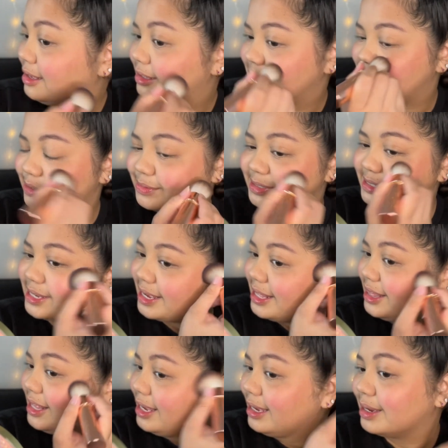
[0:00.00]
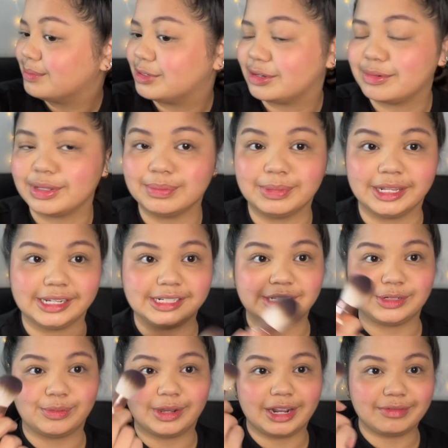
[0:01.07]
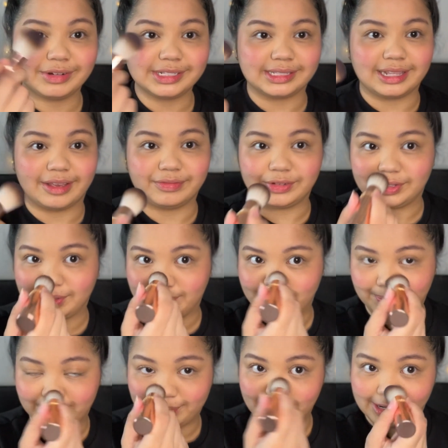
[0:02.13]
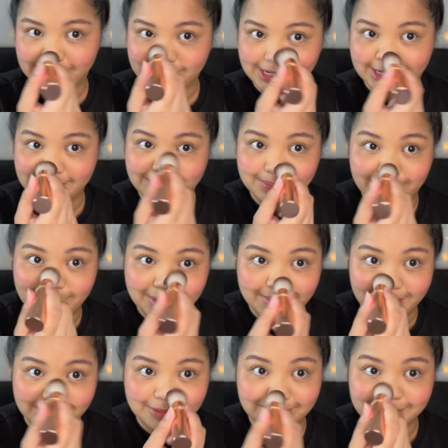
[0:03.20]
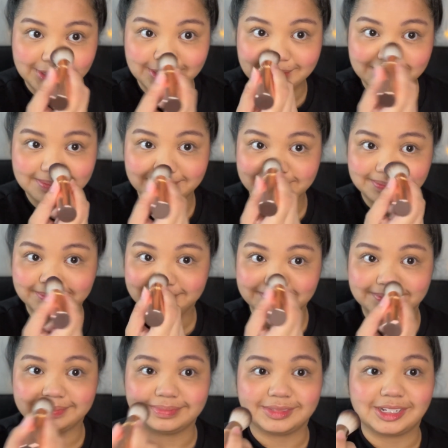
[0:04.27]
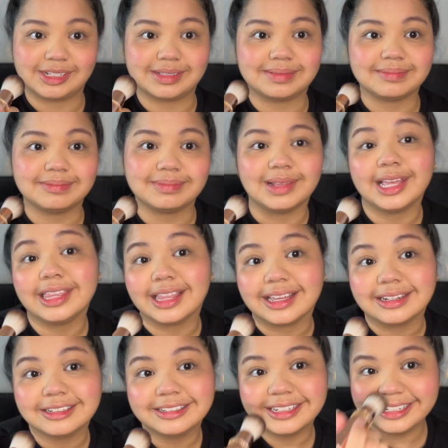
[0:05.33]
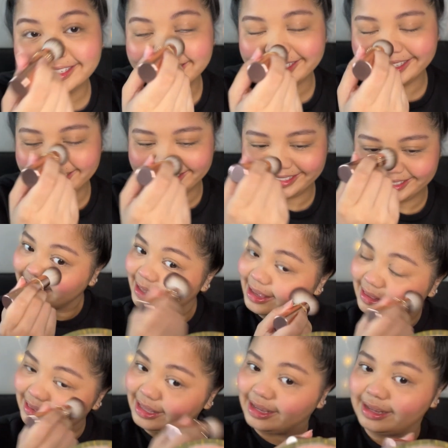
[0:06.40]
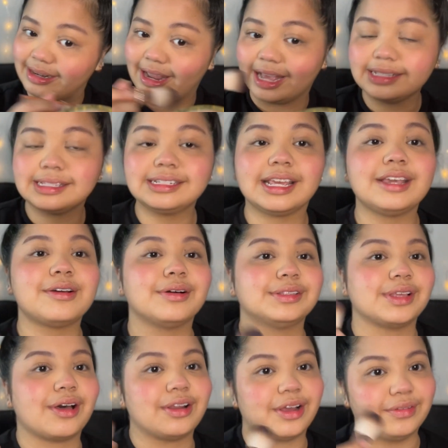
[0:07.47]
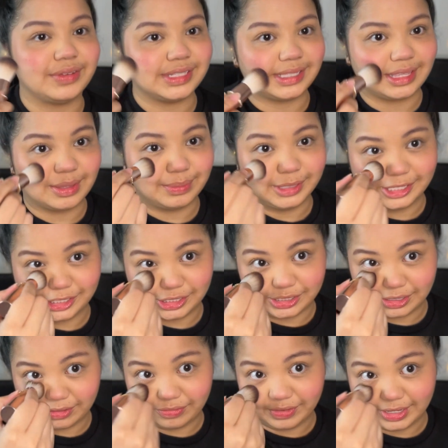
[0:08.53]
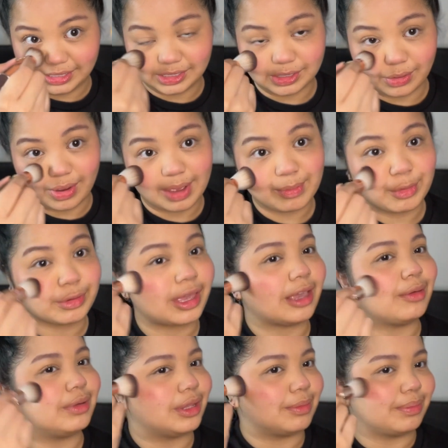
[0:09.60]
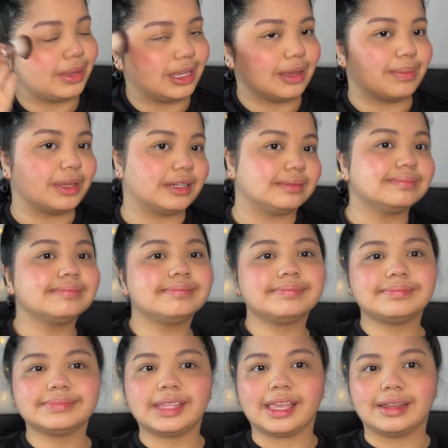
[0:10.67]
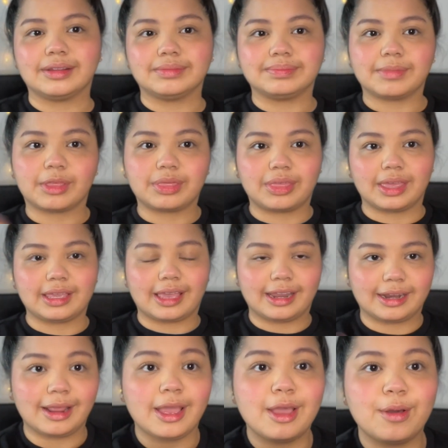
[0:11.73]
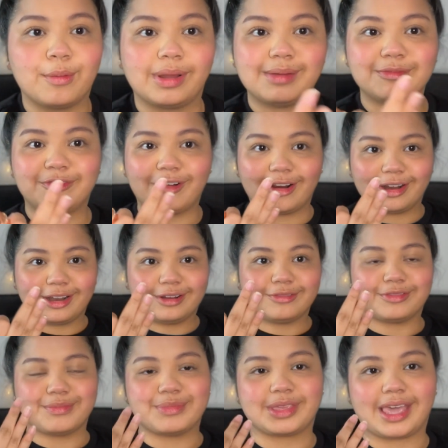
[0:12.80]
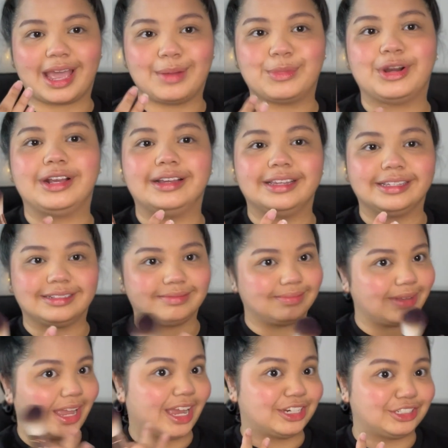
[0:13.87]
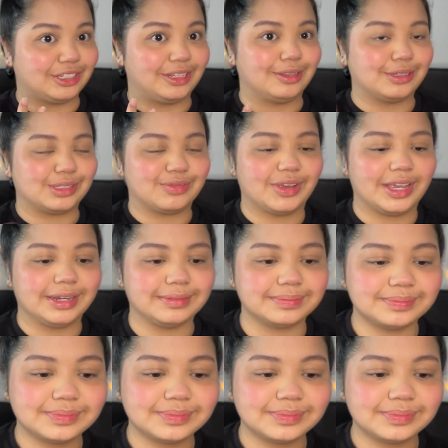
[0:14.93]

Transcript: So once I think I'm done with the blush, whatever's left on the brush, I just put on my nose. Just like that. And then as the day goes on, obviously the blush is gonna fade, so I'm okay with it being a bit kind of thick, and when I'm far from the camera, it actually looks fine.